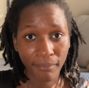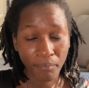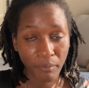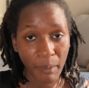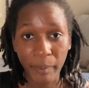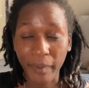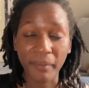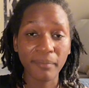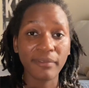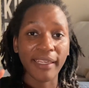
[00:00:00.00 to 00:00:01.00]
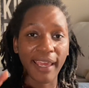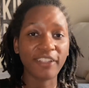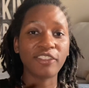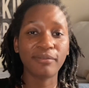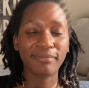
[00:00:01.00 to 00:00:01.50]
Now remember, take
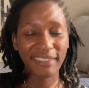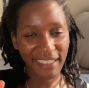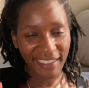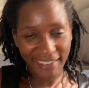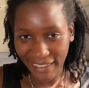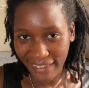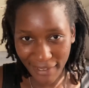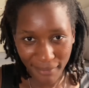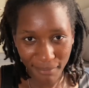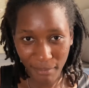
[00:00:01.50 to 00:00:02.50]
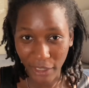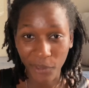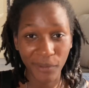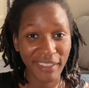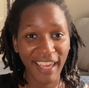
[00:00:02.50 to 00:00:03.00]
action, stay consistent, make your
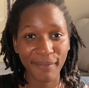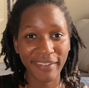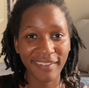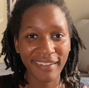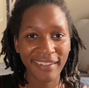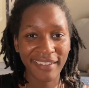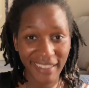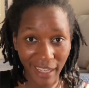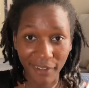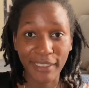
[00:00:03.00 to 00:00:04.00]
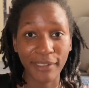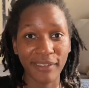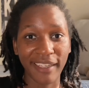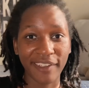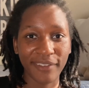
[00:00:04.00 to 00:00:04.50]
goals happen, and I'll see you
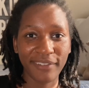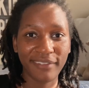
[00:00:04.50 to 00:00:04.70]
later.